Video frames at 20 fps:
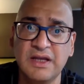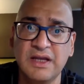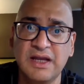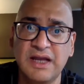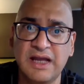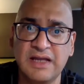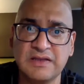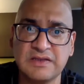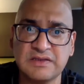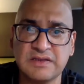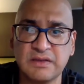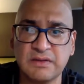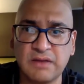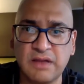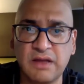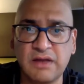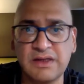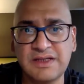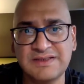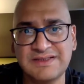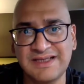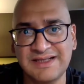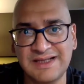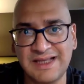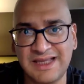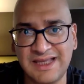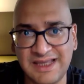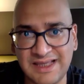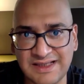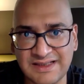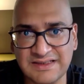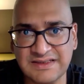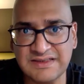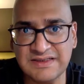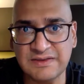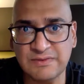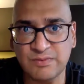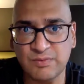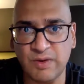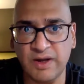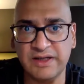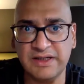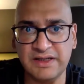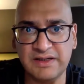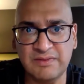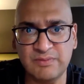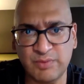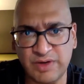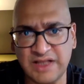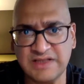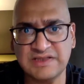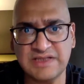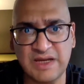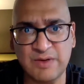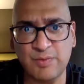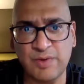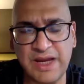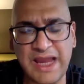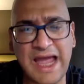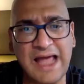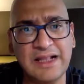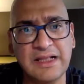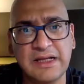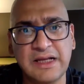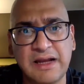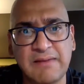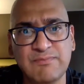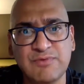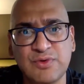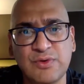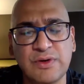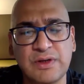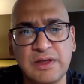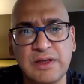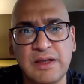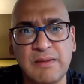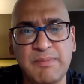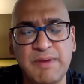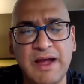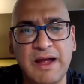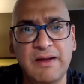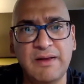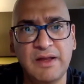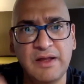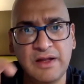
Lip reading: And so long as it is, right, and when I say reality, I'm talking about